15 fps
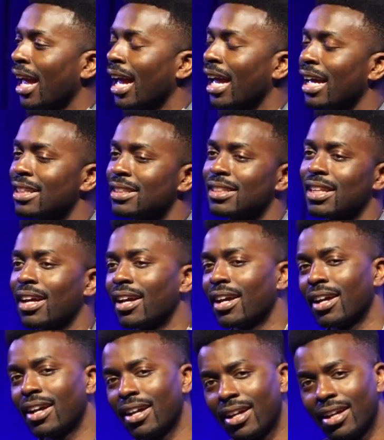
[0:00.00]
And
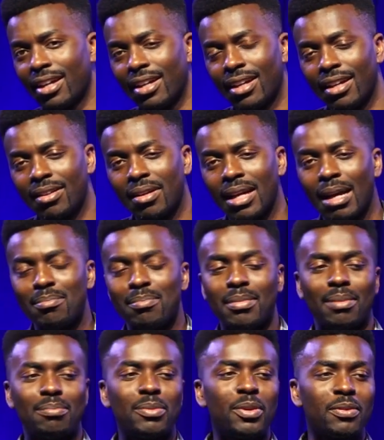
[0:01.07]
uh, I
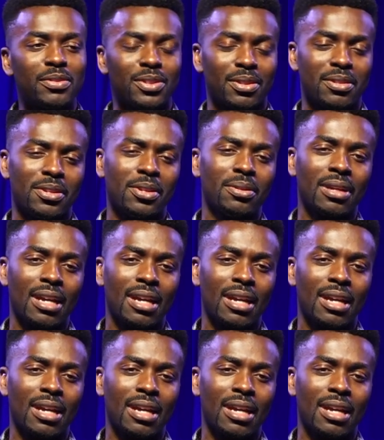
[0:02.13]
moved to the